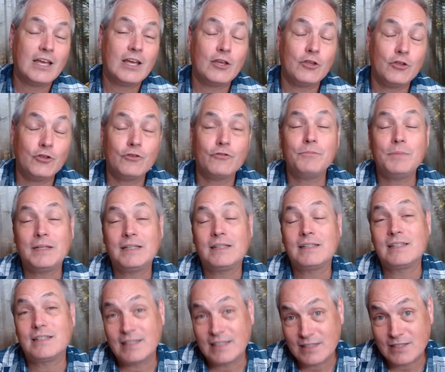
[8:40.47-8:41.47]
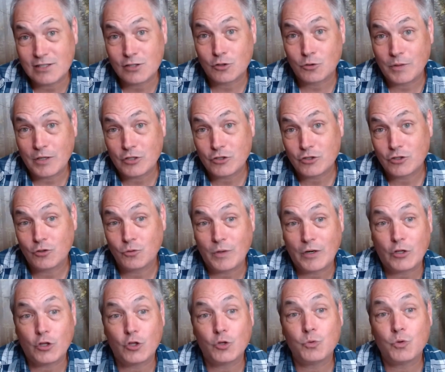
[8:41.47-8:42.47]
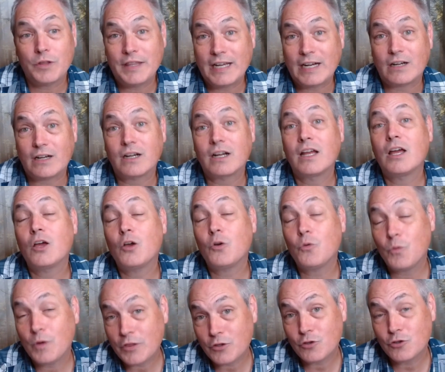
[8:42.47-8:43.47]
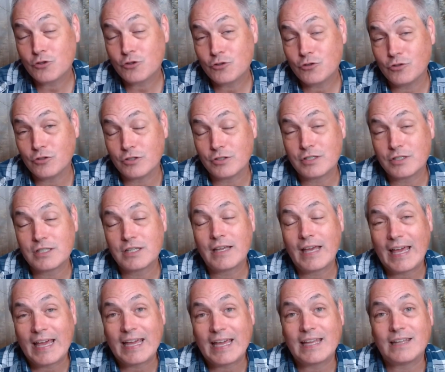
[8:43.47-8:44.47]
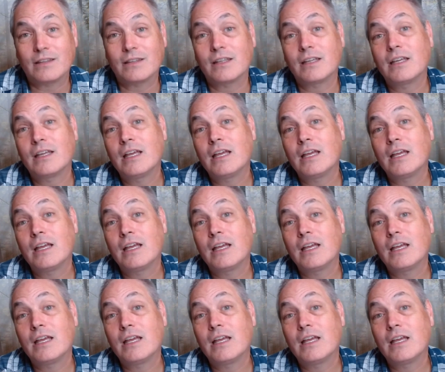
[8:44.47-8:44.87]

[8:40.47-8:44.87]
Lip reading: you've been in a situation where you were there with your students and